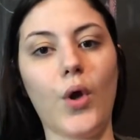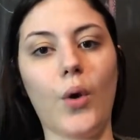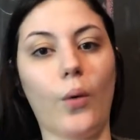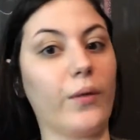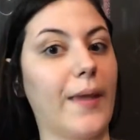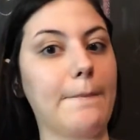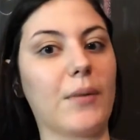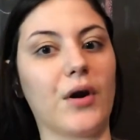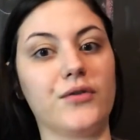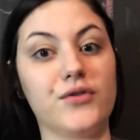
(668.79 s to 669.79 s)
or that
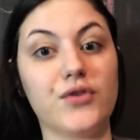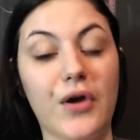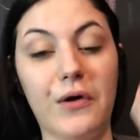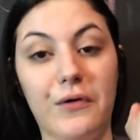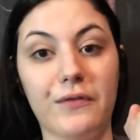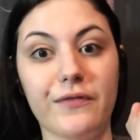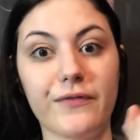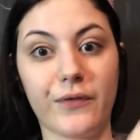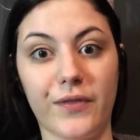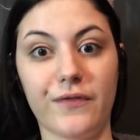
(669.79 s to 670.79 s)
bird dove
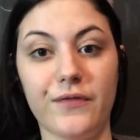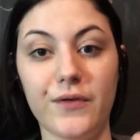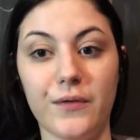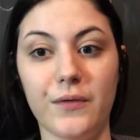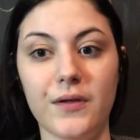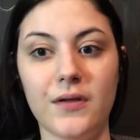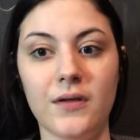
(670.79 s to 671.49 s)
for the food.